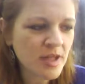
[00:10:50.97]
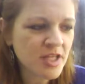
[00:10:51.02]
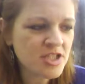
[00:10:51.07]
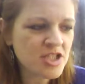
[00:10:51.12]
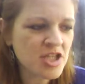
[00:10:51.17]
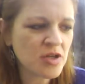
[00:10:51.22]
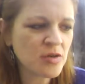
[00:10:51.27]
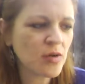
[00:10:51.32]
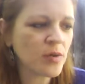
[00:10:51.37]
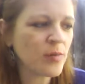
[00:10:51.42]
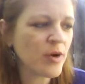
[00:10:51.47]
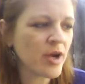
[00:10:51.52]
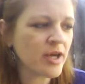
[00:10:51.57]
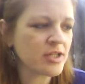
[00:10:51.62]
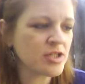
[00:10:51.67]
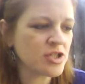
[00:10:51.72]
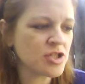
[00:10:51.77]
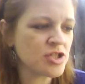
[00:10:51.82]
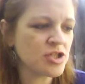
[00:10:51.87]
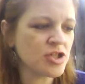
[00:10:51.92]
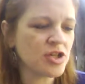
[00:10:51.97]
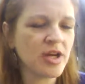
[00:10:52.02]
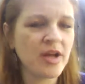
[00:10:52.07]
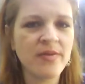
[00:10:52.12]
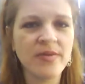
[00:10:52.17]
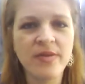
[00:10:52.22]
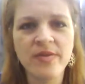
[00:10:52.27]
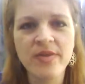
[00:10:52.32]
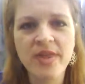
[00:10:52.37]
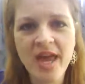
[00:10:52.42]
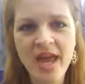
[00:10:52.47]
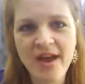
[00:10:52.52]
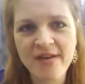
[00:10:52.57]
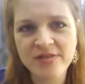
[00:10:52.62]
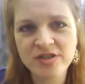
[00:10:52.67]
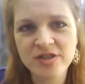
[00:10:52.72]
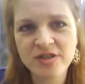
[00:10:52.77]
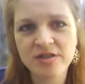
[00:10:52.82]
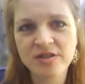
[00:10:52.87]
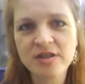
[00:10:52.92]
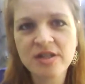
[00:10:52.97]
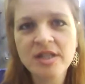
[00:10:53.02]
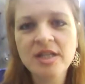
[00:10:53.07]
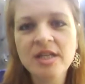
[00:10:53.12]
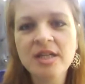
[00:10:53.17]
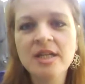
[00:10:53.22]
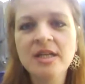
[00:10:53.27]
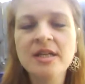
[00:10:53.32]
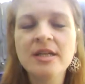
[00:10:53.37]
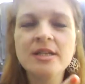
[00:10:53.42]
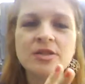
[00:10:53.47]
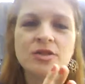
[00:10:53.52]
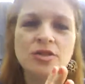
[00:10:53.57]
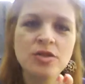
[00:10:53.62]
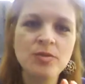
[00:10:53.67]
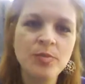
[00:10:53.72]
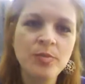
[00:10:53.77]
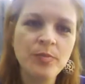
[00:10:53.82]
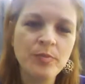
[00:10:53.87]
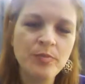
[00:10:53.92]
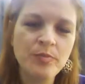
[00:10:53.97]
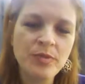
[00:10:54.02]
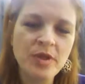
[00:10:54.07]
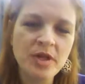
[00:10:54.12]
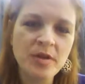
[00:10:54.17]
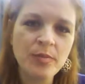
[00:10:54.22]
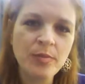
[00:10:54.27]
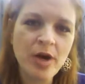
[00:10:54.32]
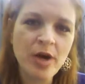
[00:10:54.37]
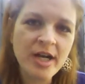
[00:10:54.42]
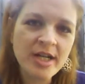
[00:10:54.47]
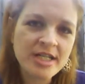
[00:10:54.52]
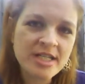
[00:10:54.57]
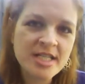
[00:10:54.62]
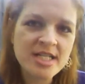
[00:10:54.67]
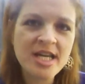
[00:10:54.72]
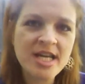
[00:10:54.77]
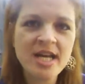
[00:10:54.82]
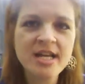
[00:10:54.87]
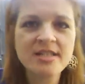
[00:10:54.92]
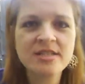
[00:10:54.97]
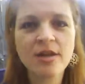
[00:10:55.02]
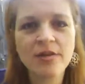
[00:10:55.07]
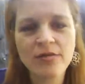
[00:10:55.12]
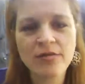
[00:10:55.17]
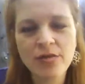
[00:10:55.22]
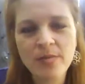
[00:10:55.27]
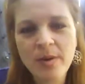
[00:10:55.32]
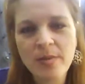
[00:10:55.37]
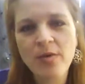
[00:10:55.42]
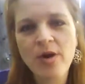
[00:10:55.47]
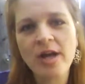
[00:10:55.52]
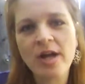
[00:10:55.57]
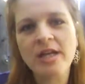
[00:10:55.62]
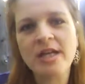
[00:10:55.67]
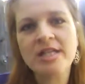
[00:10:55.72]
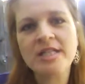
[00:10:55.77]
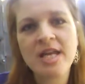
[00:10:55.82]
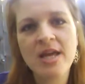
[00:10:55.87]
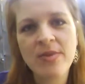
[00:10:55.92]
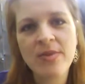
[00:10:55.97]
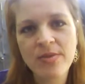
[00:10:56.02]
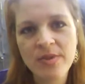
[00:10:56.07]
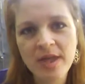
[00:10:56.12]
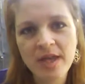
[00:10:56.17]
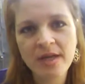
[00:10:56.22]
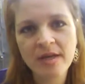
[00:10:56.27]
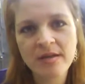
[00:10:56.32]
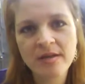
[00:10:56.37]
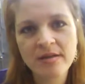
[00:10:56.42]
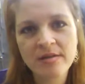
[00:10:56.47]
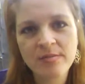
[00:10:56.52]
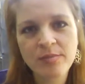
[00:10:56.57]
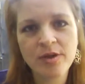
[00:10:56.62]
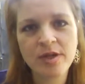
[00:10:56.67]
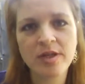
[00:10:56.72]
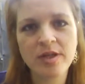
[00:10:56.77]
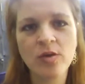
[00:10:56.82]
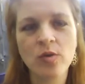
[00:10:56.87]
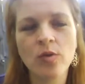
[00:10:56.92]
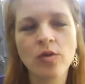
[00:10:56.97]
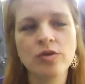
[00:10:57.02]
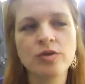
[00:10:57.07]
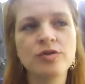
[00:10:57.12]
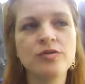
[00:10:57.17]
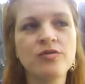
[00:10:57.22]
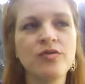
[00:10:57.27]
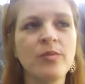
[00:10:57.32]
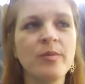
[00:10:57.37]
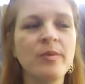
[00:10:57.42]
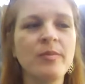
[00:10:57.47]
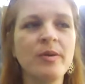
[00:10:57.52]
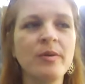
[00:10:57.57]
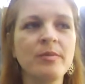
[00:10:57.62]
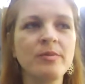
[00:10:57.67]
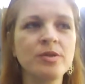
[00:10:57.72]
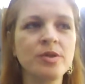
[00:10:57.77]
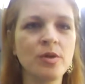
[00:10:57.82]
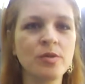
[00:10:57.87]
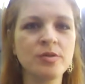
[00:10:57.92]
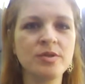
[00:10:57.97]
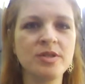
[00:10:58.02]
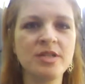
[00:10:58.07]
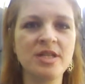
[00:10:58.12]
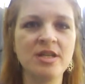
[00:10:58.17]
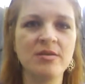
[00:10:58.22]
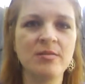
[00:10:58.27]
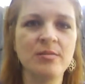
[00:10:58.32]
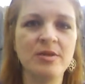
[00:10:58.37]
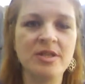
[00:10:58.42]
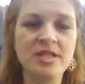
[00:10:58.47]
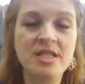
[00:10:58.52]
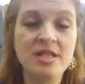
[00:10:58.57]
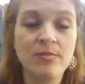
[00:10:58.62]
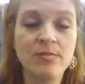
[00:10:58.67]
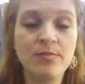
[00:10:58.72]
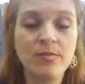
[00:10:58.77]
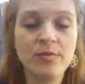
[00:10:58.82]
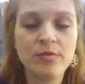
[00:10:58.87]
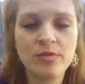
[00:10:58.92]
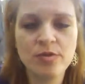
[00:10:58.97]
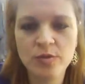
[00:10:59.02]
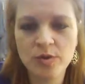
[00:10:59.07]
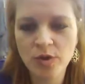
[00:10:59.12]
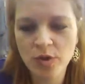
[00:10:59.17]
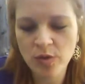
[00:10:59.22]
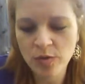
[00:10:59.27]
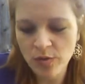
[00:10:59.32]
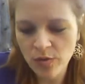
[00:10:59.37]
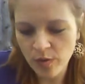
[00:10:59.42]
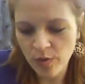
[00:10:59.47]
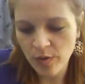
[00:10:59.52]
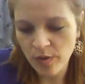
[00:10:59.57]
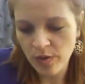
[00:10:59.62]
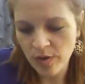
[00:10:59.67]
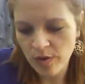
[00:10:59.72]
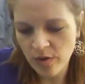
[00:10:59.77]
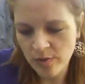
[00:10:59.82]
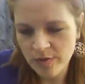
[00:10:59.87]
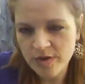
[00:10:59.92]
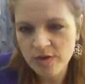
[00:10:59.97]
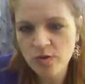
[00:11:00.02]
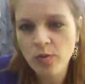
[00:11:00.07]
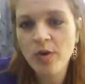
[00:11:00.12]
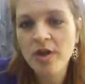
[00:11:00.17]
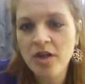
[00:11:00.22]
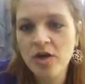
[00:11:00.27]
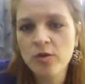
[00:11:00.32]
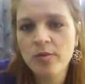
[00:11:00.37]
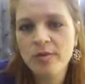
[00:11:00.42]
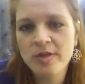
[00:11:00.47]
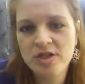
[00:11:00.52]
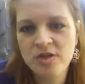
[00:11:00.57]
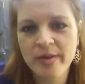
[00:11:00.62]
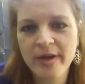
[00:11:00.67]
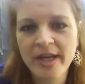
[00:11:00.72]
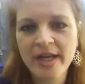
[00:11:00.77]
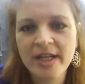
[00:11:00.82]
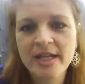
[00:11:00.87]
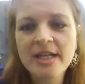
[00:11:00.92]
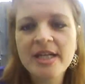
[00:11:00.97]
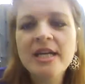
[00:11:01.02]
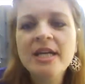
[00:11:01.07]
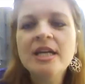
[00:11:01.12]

general practitioner, and then they have to do the pregnancy test, confirm I'm pregnant, and then put in the orders for me to be able to go be seen with an OBGYN.